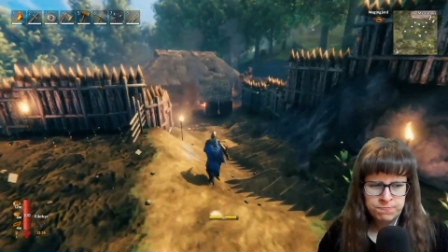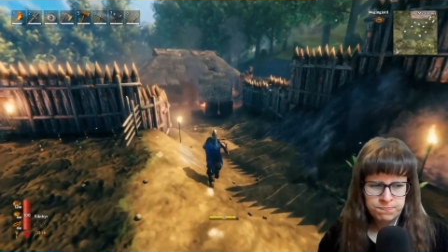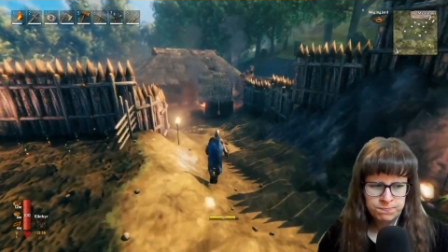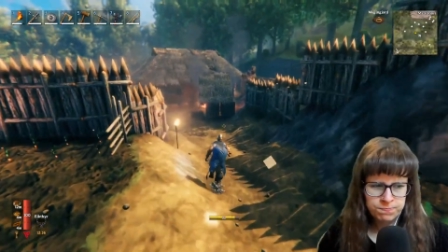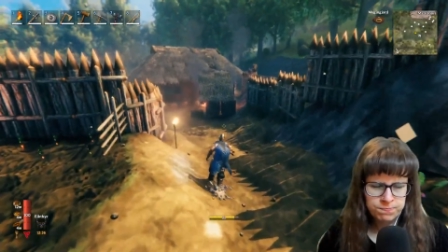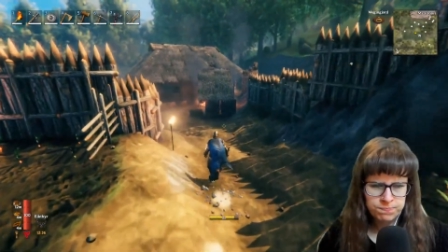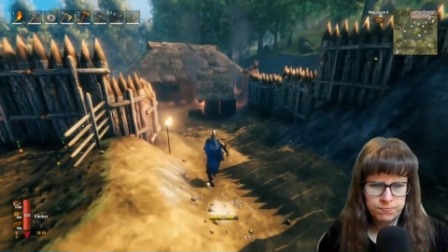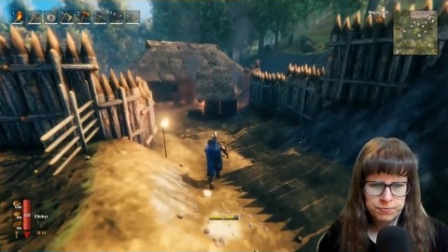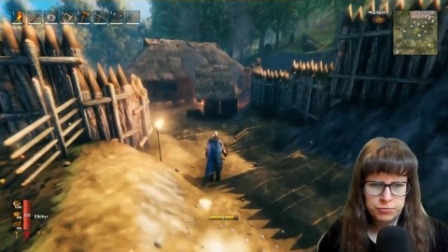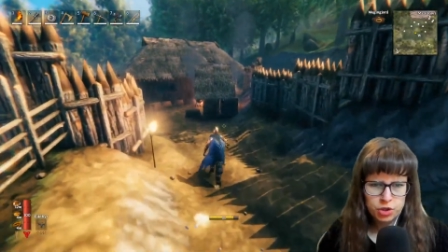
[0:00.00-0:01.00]

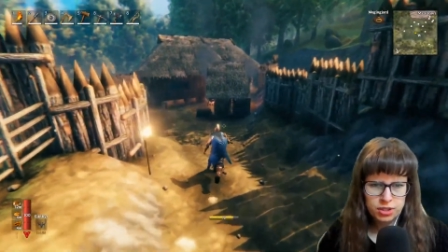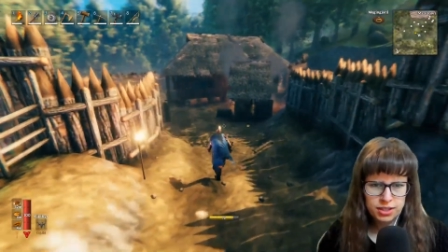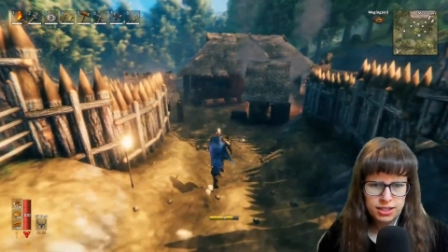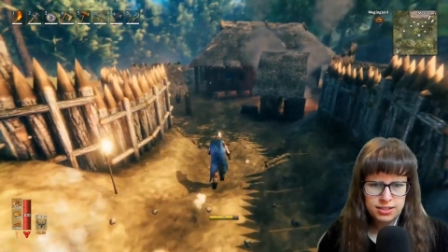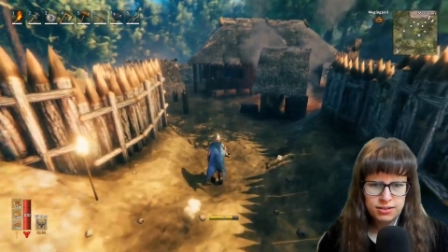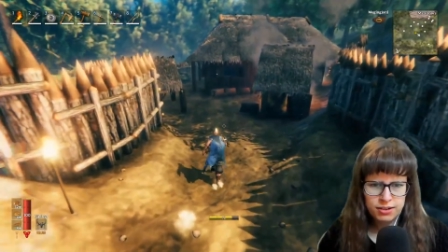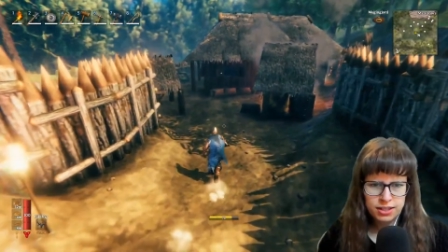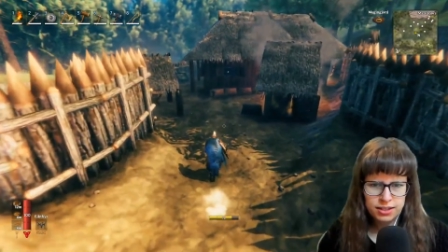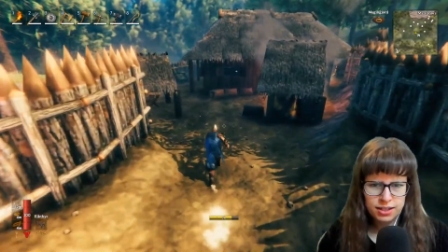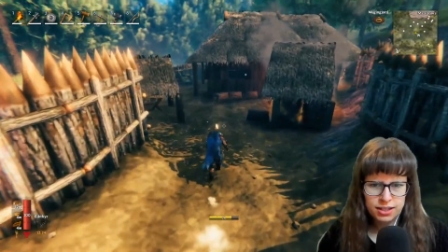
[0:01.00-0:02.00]
Hmm, trying to think, is there
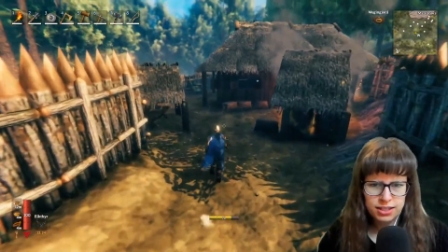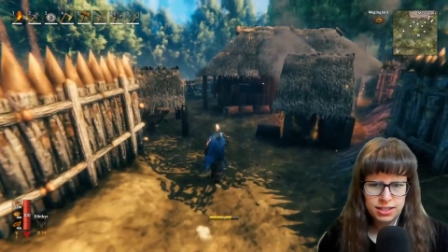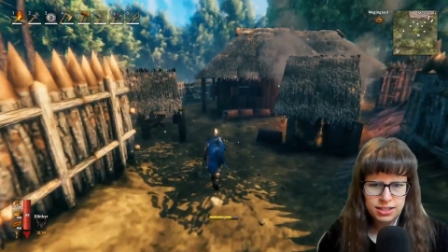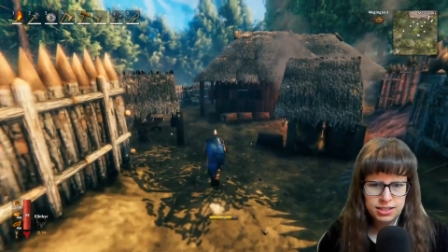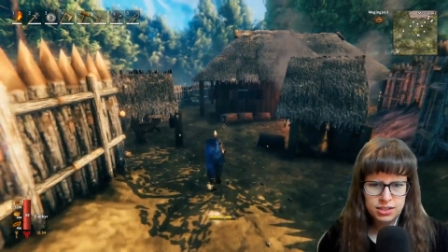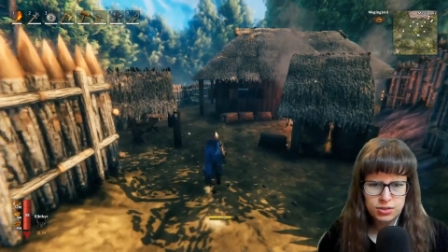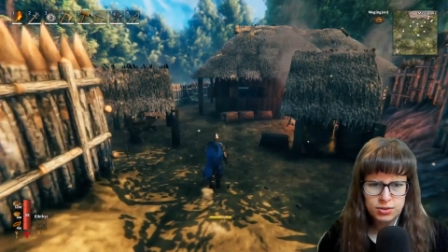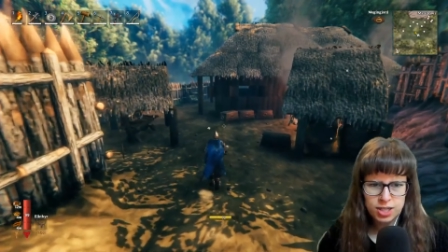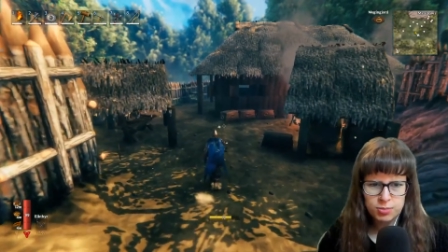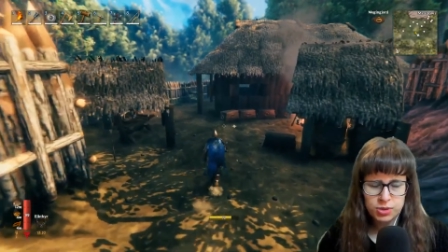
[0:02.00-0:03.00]
anything I need to do
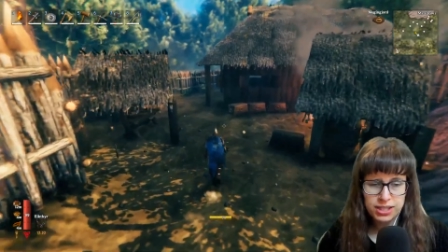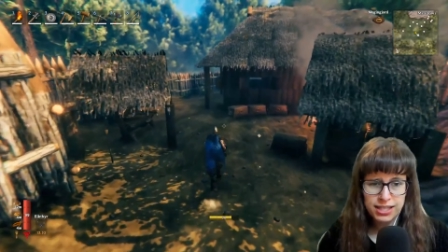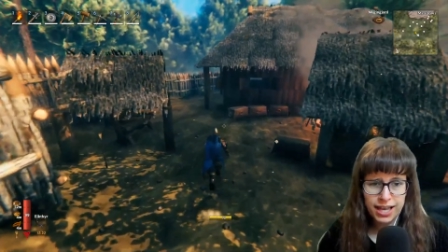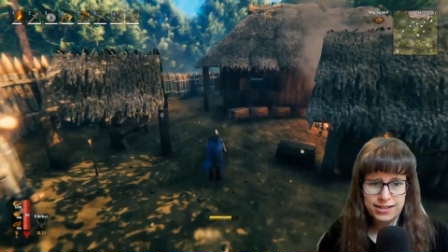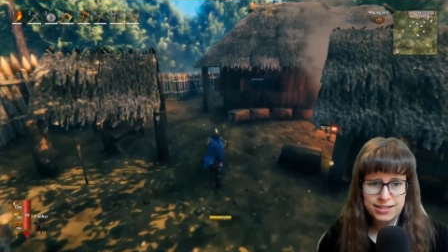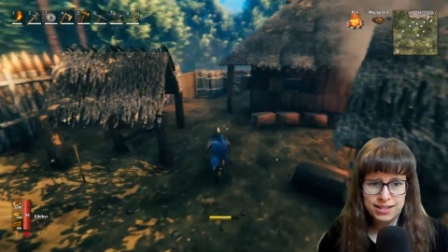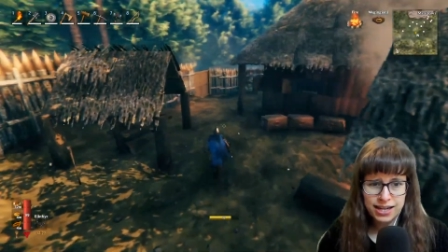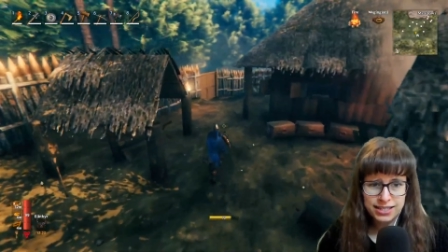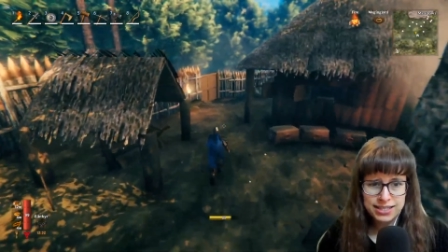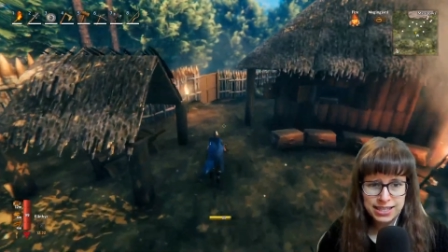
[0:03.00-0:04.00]
desperately? Yes, I
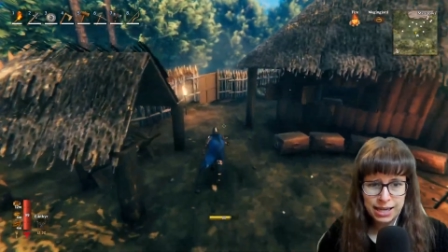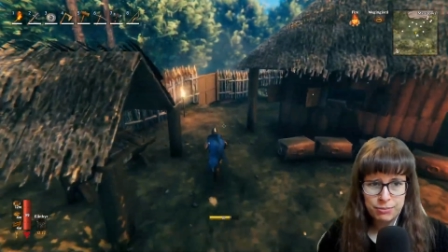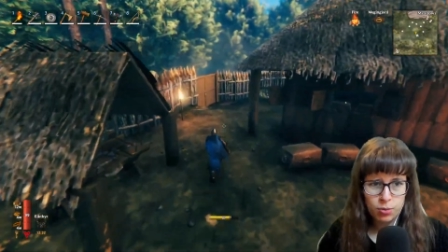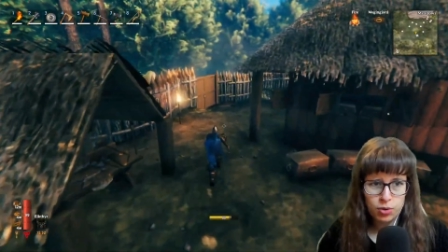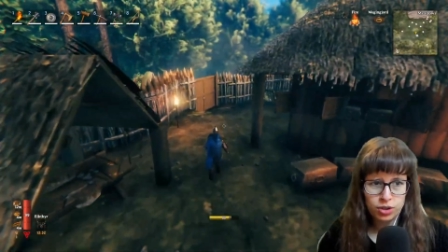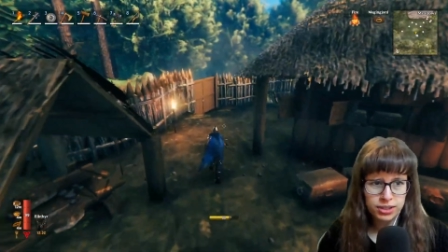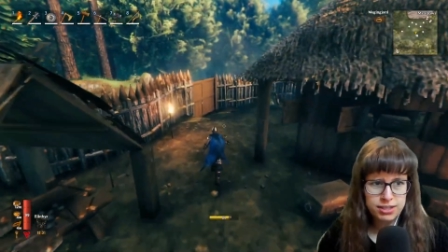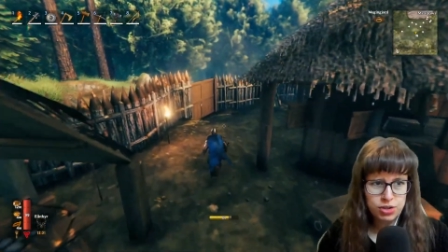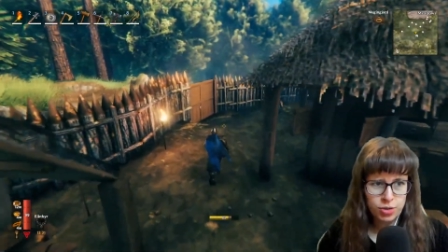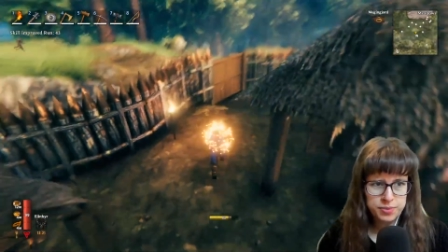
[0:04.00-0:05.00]
need to get more wood.
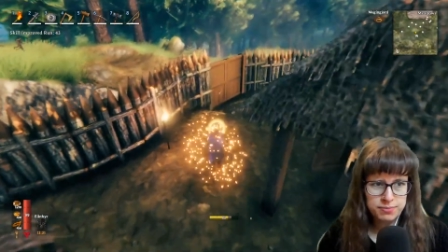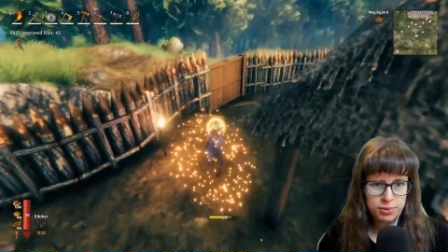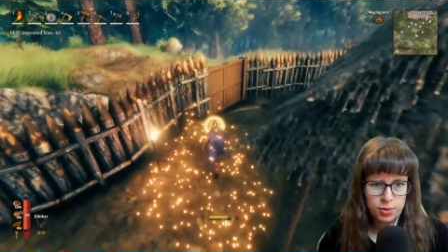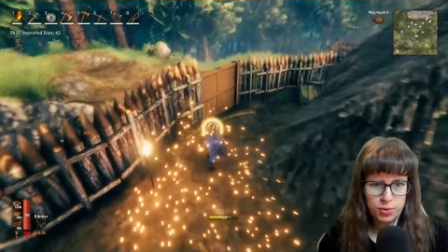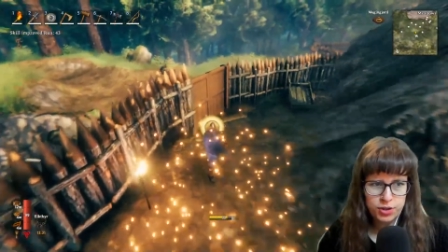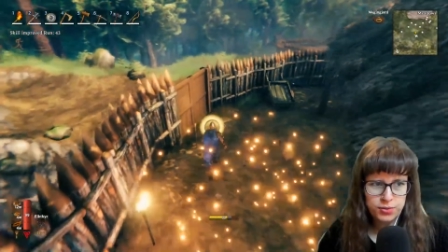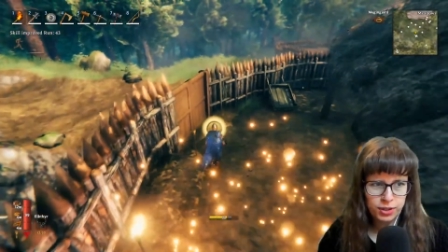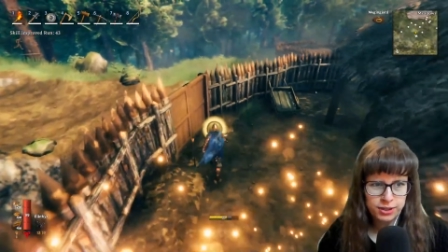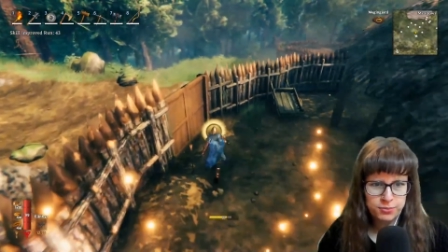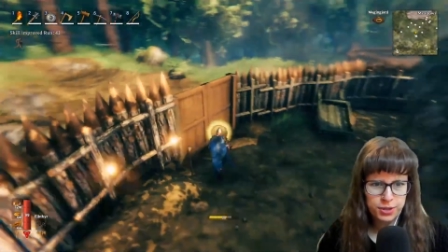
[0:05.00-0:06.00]
Let's chop some more wood
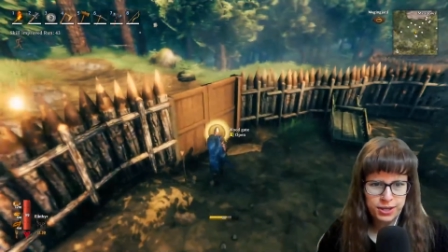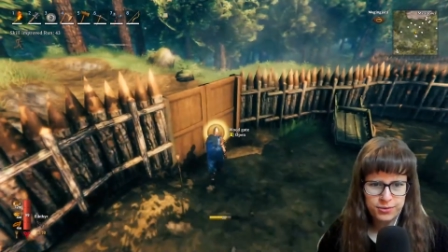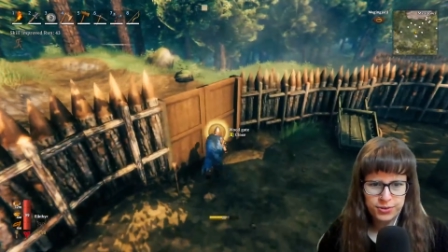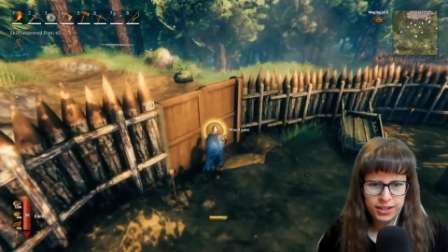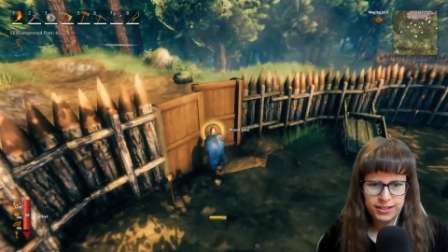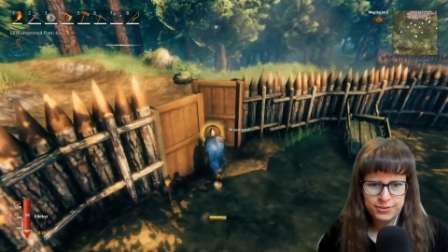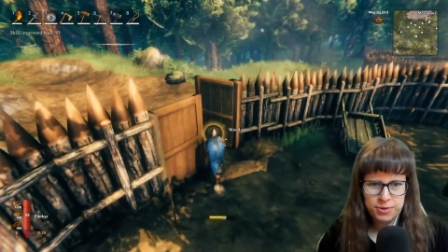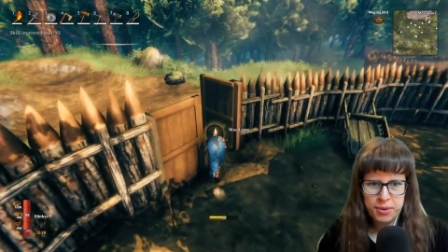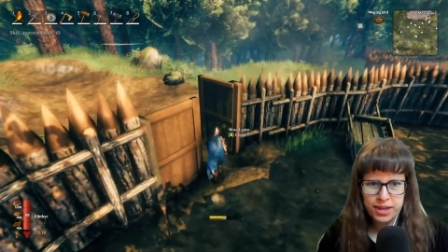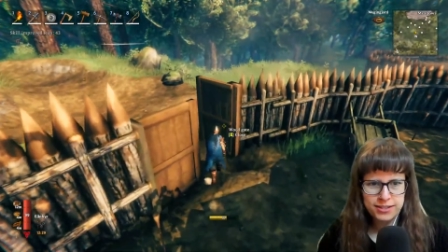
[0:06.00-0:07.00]
while I'm waiting for that to
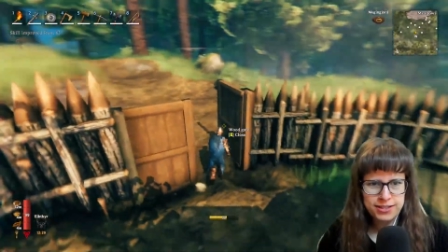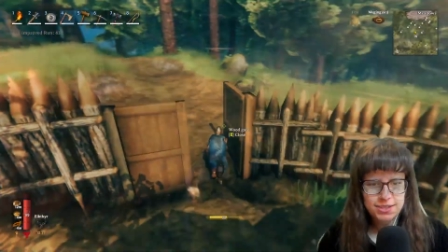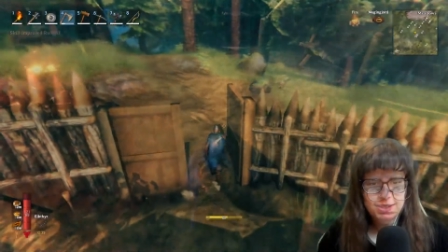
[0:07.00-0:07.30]
ferment.